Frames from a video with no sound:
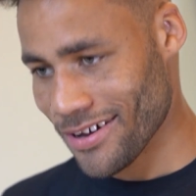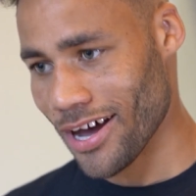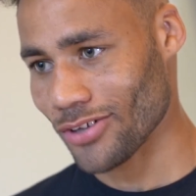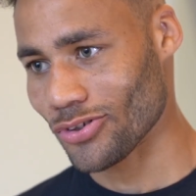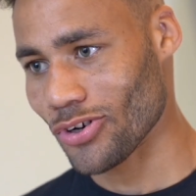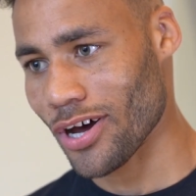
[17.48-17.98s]

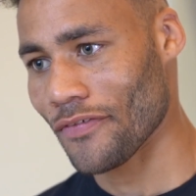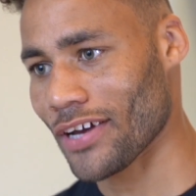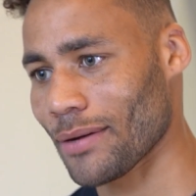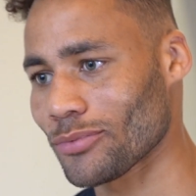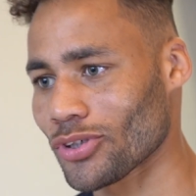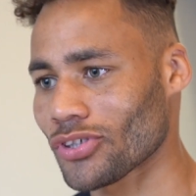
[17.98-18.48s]
I don't know. I
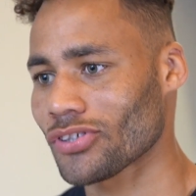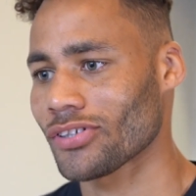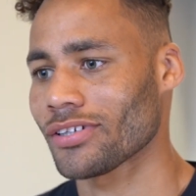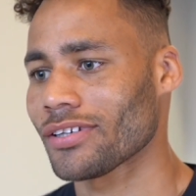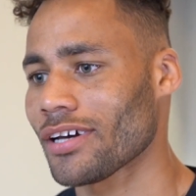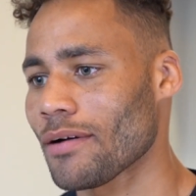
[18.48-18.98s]
think
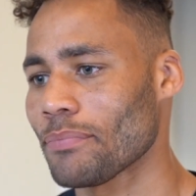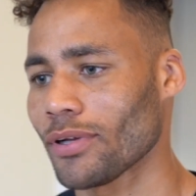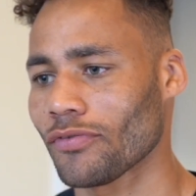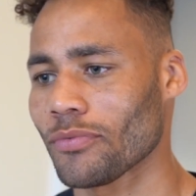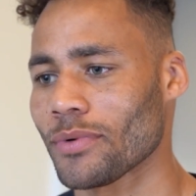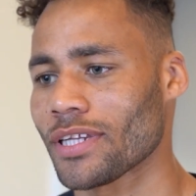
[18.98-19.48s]
I'm
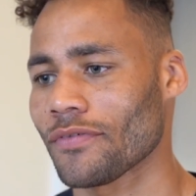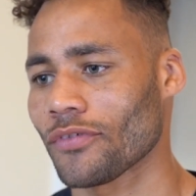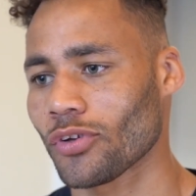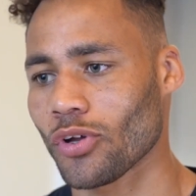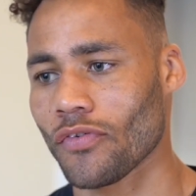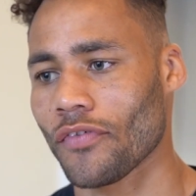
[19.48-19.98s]
built from a
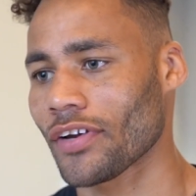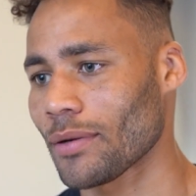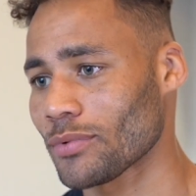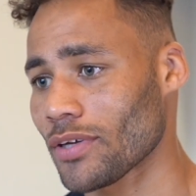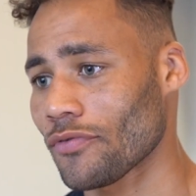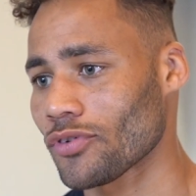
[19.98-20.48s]
different cloth. I think
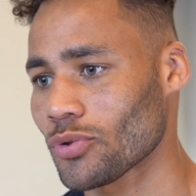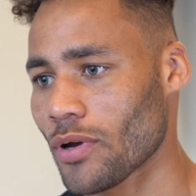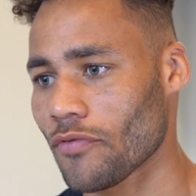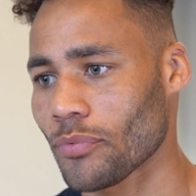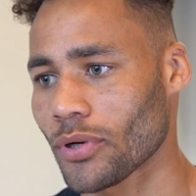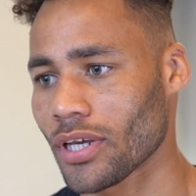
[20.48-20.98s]
I'm different to
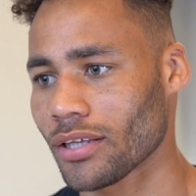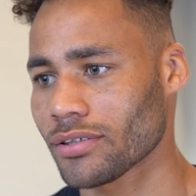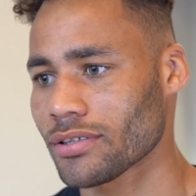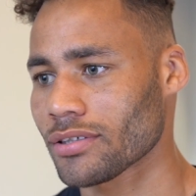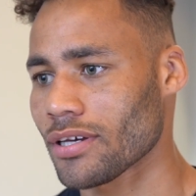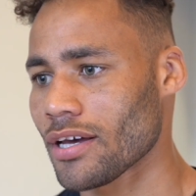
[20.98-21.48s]
everybody
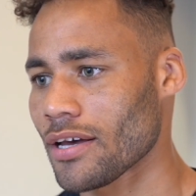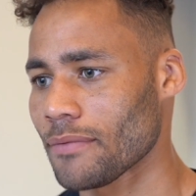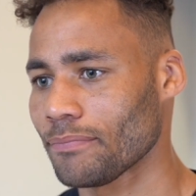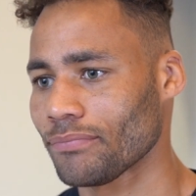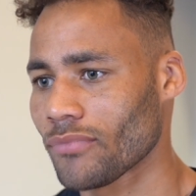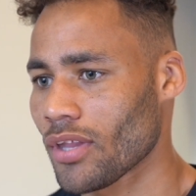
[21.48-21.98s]
else.
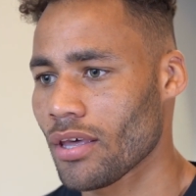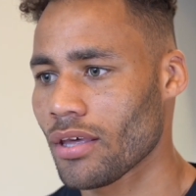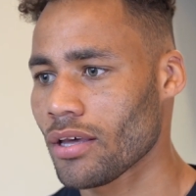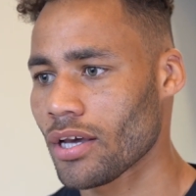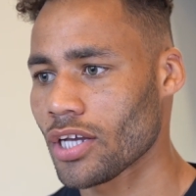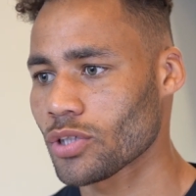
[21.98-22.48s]

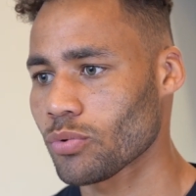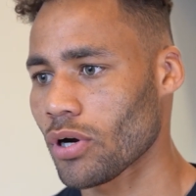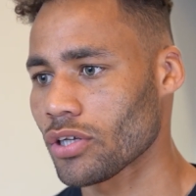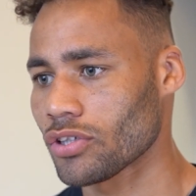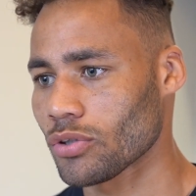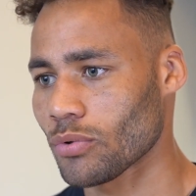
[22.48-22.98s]
It's what
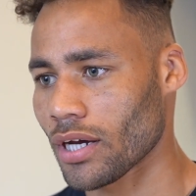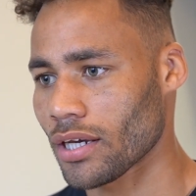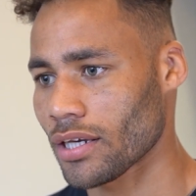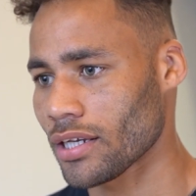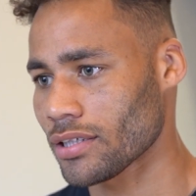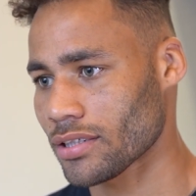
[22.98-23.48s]
I do. I
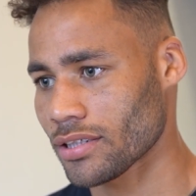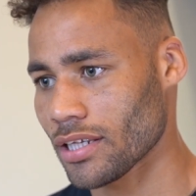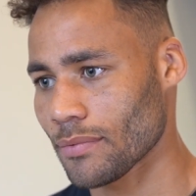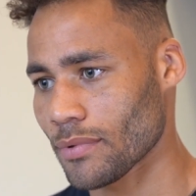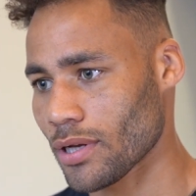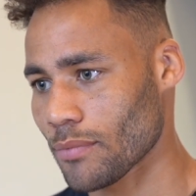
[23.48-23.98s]
eat,
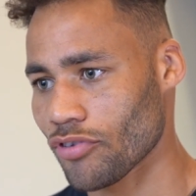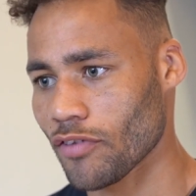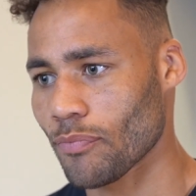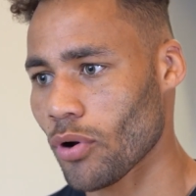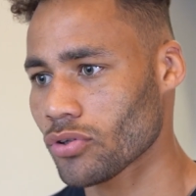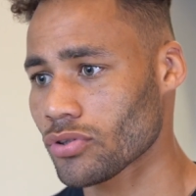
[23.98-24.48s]
sleep, and I
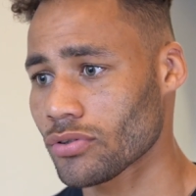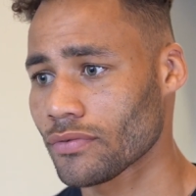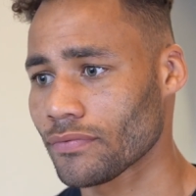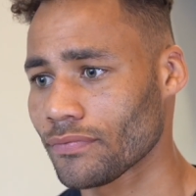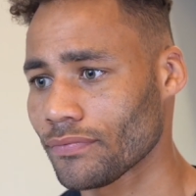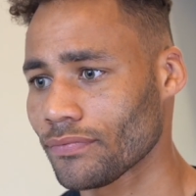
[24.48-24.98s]
breathe boxing.